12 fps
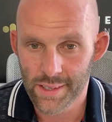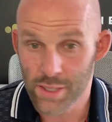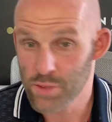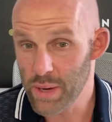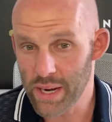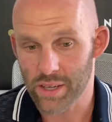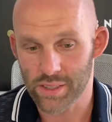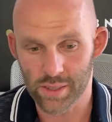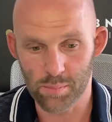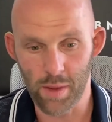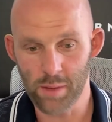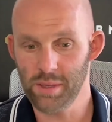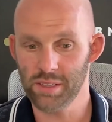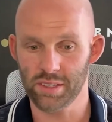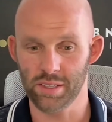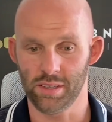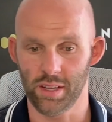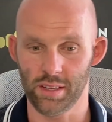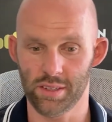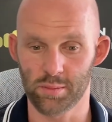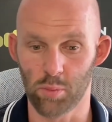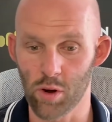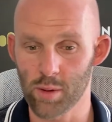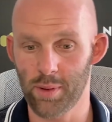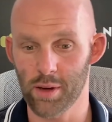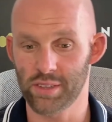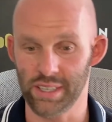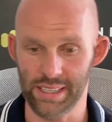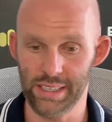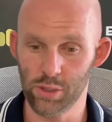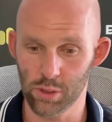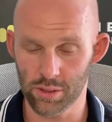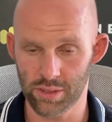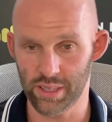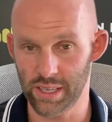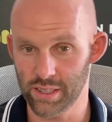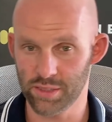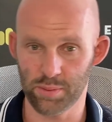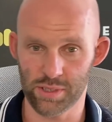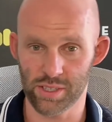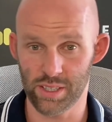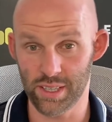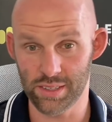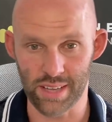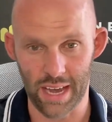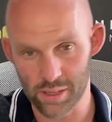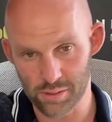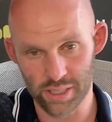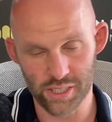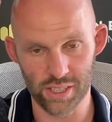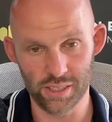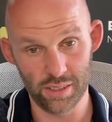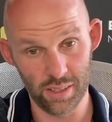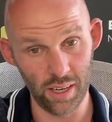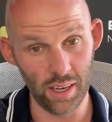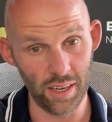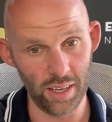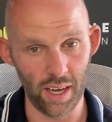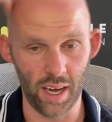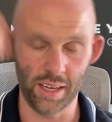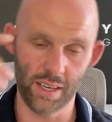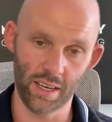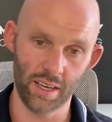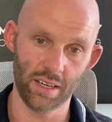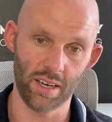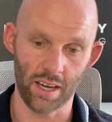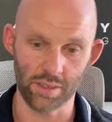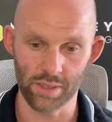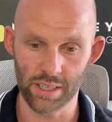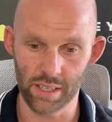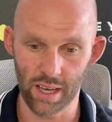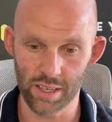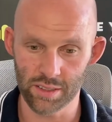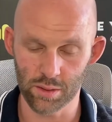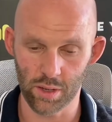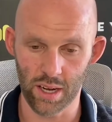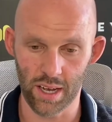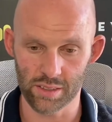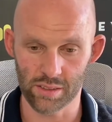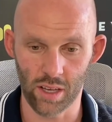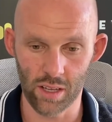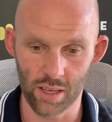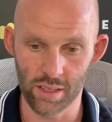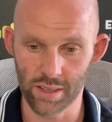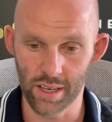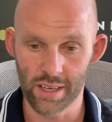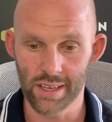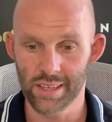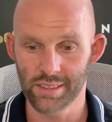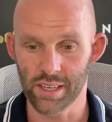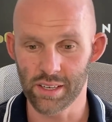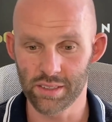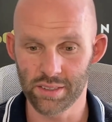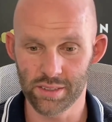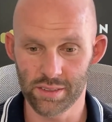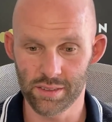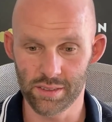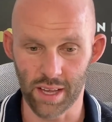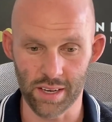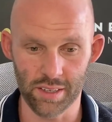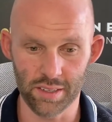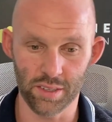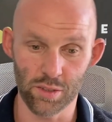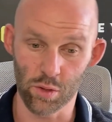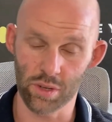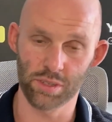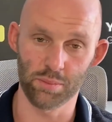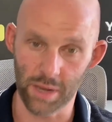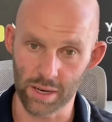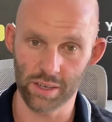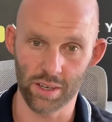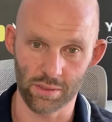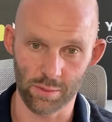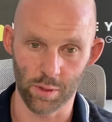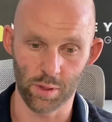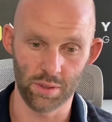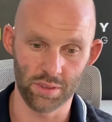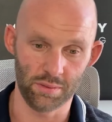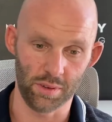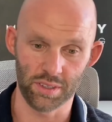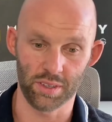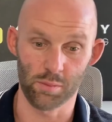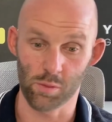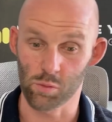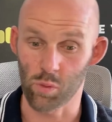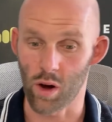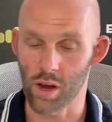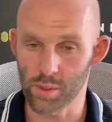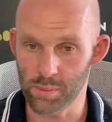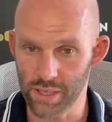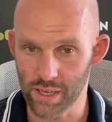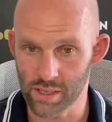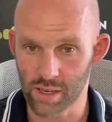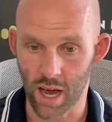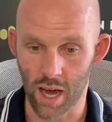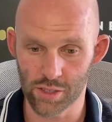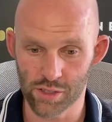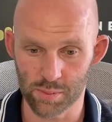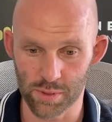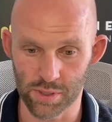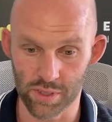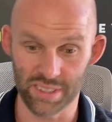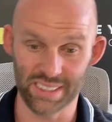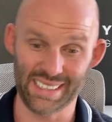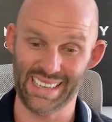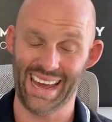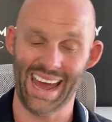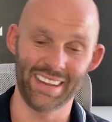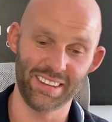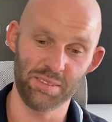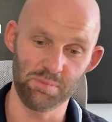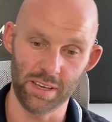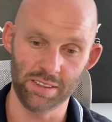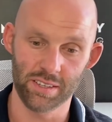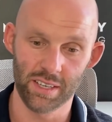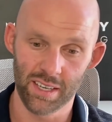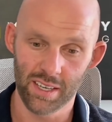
It's weird. Maybe it's more about the ego thing, especially in the DACH region. I realize, or I acknowledge that it is in North America, for example. Wannabe and entrepreneurs can't admit